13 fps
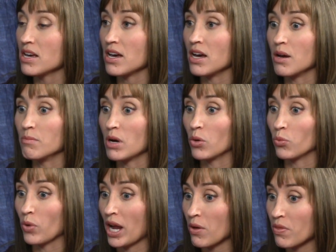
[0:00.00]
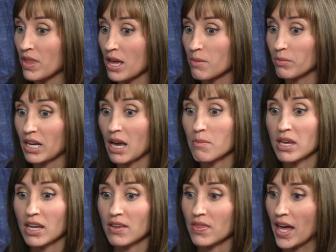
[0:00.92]
um, around them
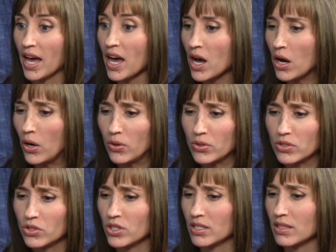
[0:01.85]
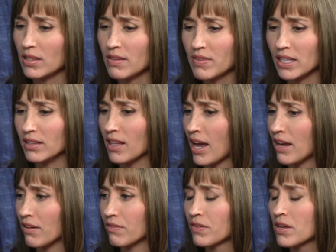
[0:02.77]
coming in the house, just living
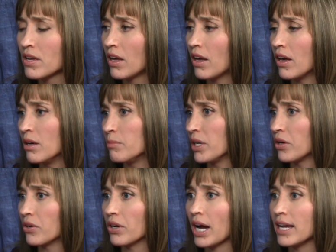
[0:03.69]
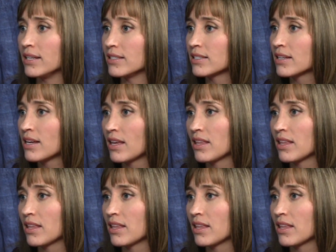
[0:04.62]
life um, in Christ,